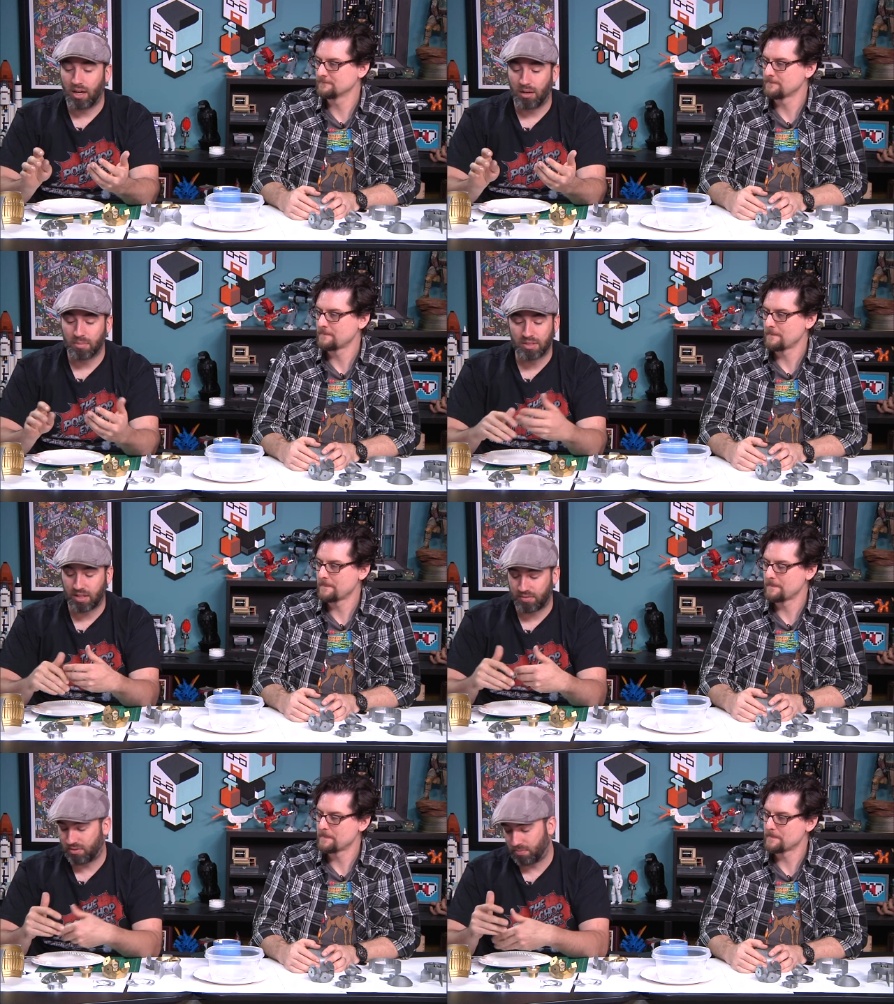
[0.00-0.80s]
Speaker 1: Um, this
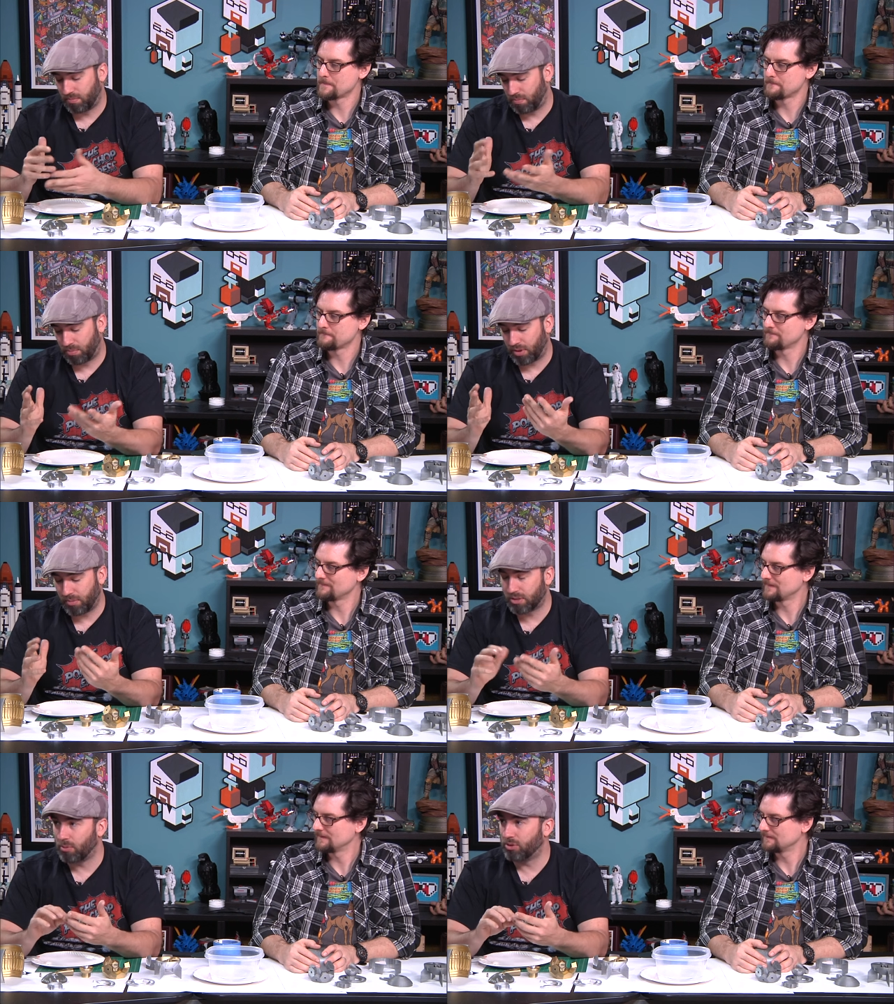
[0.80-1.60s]
stuff's pretty
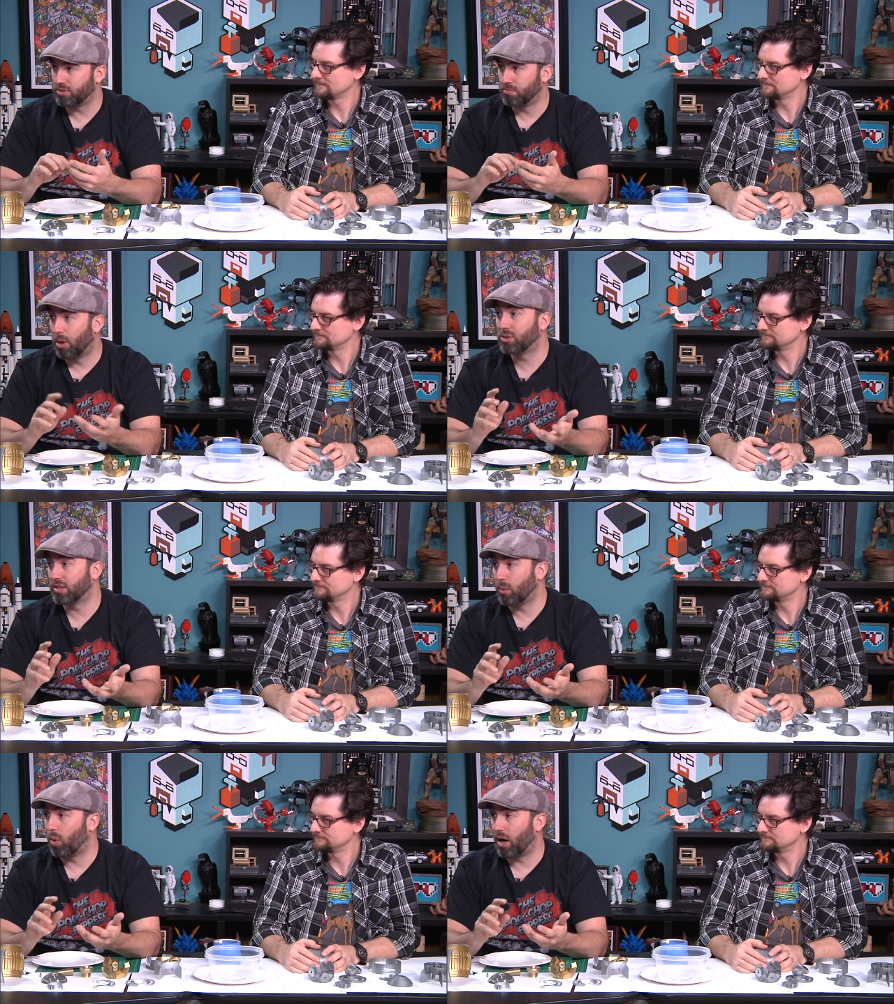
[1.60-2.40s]
much most
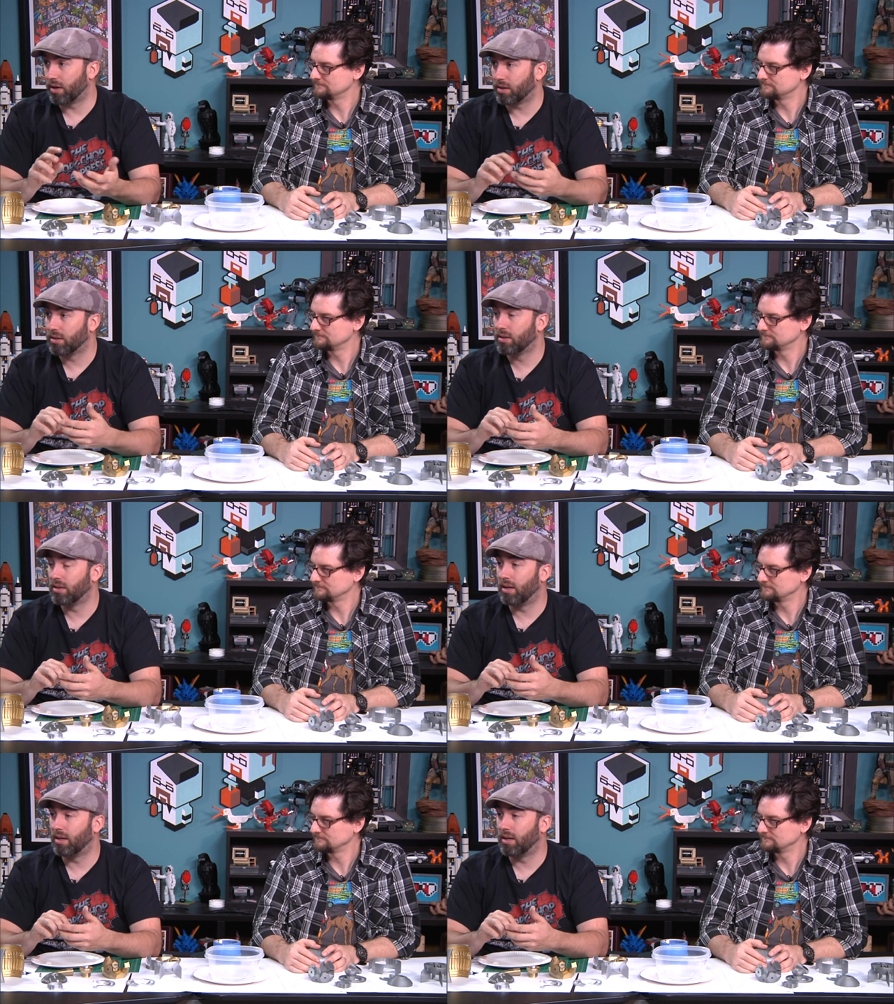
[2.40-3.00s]
mostly water.